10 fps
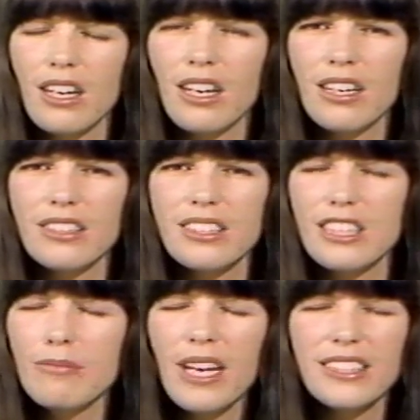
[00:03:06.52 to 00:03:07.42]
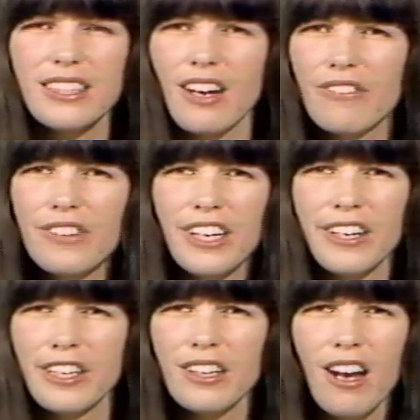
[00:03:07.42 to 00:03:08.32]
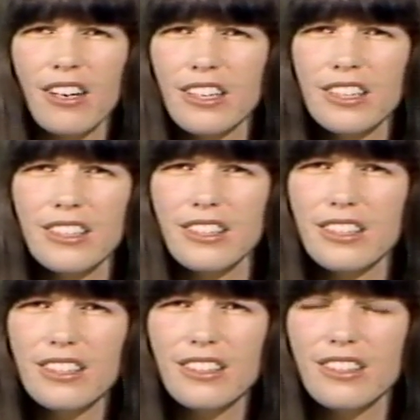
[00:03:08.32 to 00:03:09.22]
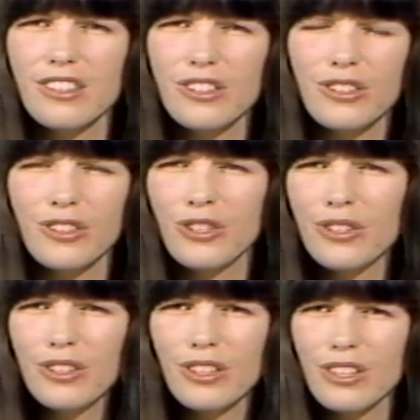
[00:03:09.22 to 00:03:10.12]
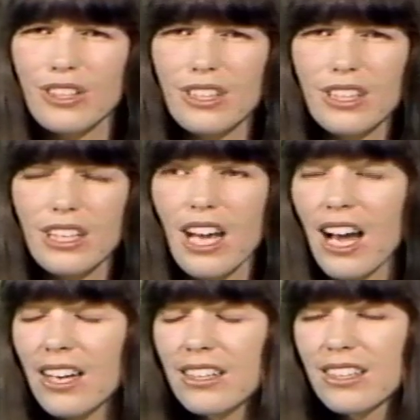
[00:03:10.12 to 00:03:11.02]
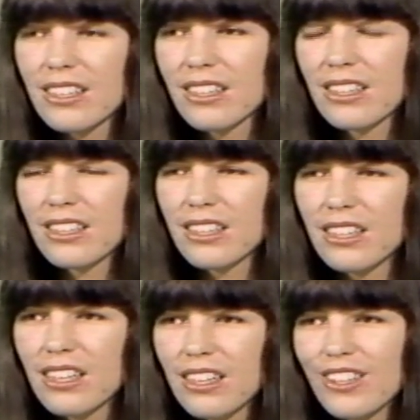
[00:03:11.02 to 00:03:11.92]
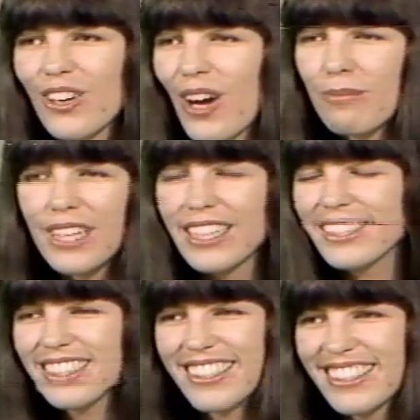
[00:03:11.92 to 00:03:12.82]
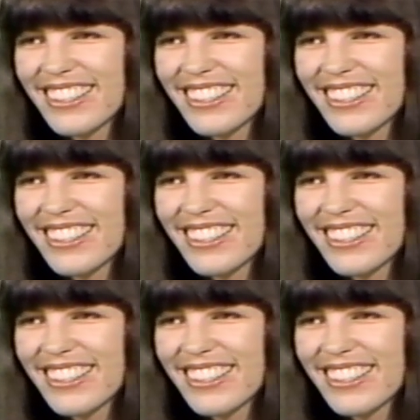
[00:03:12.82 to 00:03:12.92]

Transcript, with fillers: uh, see myself there any longer. You, huh? No, I'm done.